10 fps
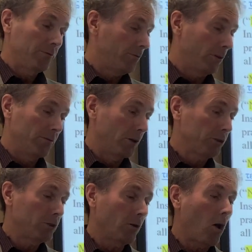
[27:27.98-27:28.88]
For
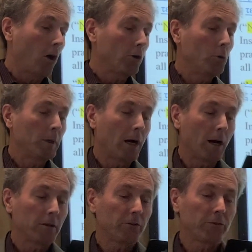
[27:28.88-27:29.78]
Virgil, all human
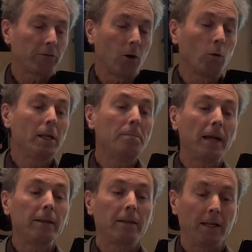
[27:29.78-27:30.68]
arts only
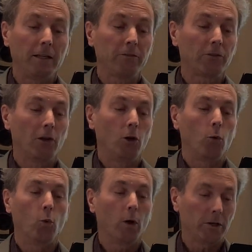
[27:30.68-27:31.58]
made things
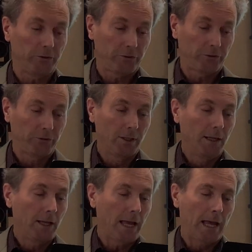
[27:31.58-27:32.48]
worse.
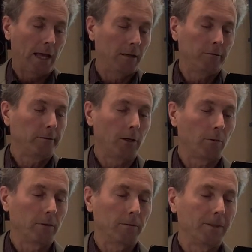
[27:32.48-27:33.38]
And
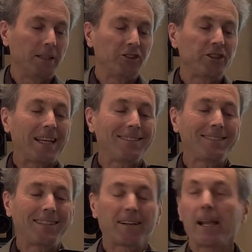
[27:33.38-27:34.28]
the
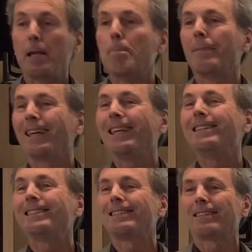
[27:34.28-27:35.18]
cessere
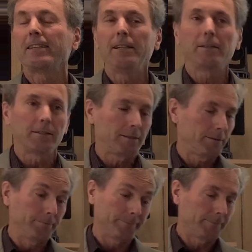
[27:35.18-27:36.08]
magistri,
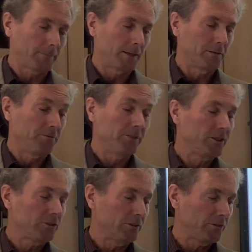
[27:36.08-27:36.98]
the
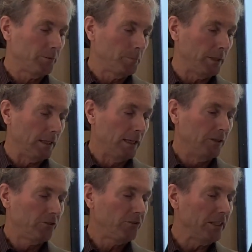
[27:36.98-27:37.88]
physician simply
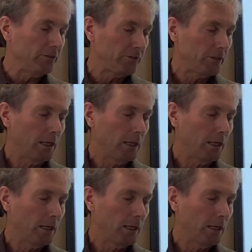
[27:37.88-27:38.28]
ceased.